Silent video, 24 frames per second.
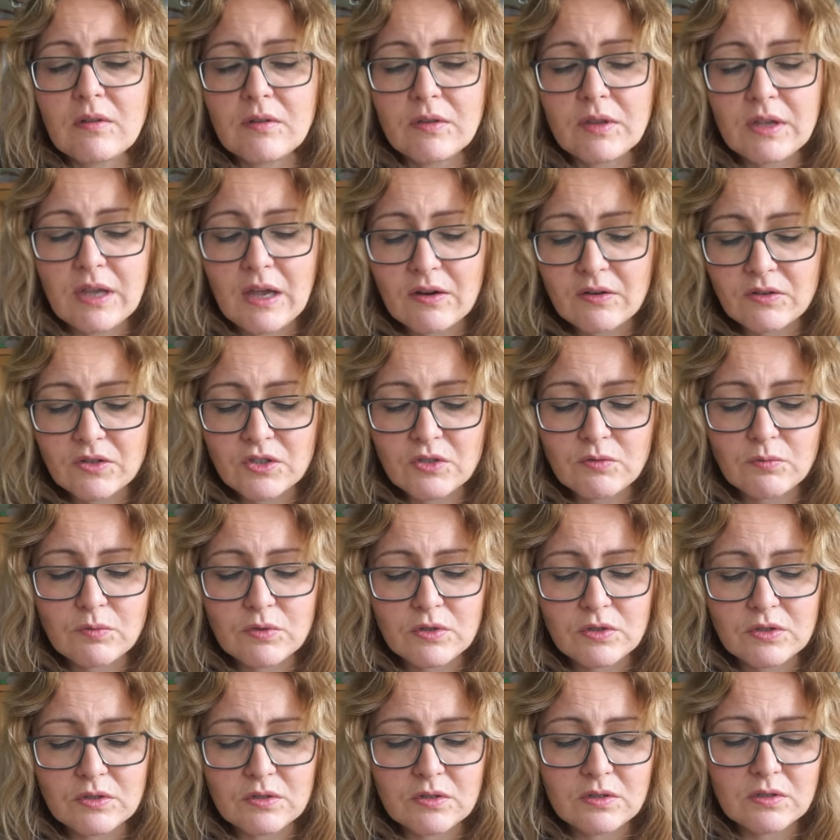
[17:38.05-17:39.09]
The
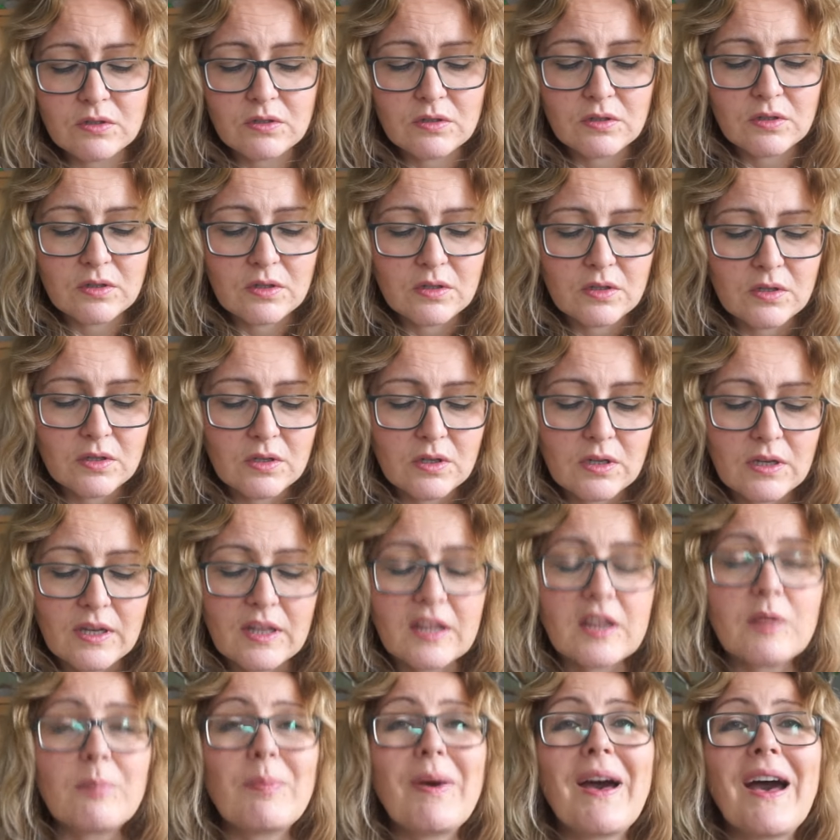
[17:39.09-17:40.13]
actual,
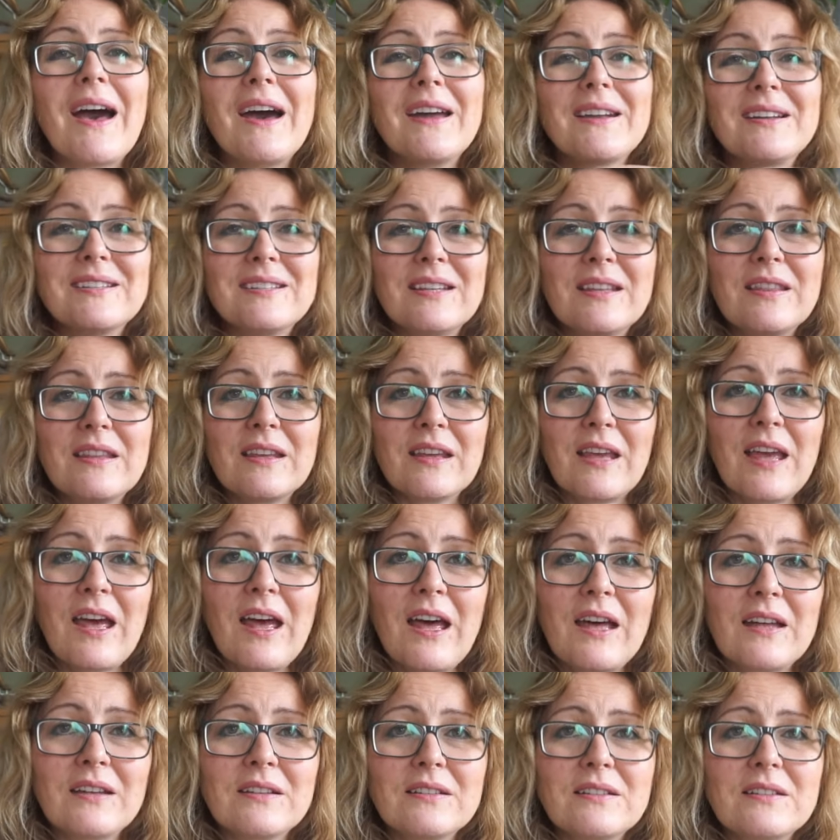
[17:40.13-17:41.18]
like the pattern is in the
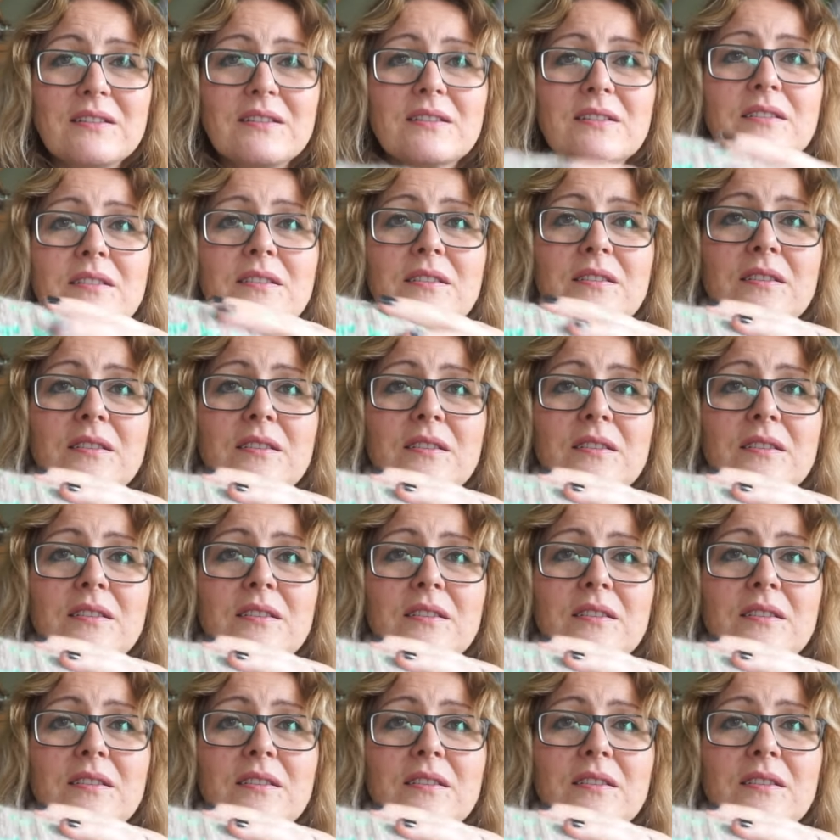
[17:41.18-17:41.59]
cats